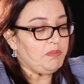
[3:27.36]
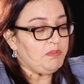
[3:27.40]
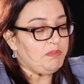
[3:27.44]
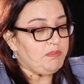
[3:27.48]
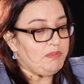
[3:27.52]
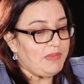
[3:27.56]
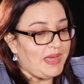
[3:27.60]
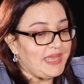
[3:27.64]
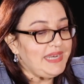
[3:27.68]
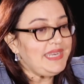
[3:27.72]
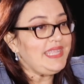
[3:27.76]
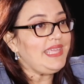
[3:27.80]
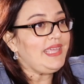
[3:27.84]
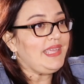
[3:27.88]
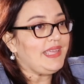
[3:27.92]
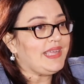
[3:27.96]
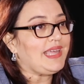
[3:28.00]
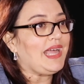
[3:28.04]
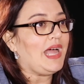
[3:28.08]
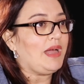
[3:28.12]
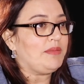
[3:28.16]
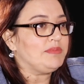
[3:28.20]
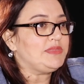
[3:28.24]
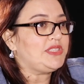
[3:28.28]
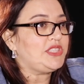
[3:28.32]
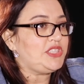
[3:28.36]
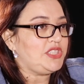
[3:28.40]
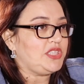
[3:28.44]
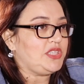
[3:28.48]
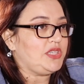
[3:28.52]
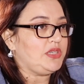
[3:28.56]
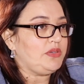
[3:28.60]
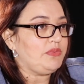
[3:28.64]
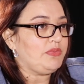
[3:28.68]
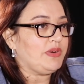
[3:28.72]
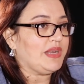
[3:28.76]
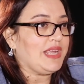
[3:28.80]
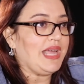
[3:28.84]
money comes to
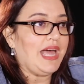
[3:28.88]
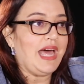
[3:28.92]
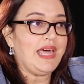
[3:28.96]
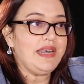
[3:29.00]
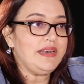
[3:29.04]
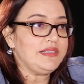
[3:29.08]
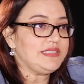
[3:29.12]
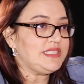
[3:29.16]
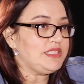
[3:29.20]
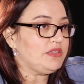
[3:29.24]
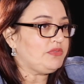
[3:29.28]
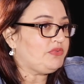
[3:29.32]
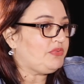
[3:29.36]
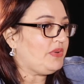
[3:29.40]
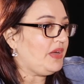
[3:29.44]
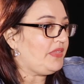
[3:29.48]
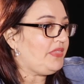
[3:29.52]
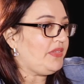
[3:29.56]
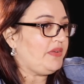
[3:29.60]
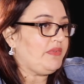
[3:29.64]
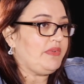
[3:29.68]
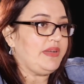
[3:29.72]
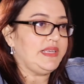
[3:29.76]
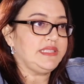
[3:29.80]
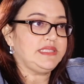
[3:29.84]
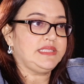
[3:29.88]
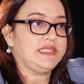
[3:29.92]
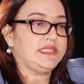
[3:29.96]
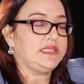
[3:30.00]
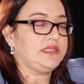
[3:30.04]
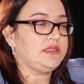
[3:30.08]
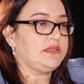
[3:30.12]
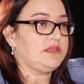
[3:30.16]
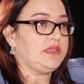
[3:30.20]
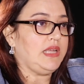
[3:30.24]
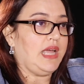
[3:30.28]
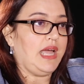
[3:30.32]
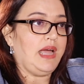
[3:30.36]
you, regardless of whether
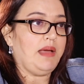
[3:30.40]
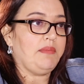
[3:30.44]
it's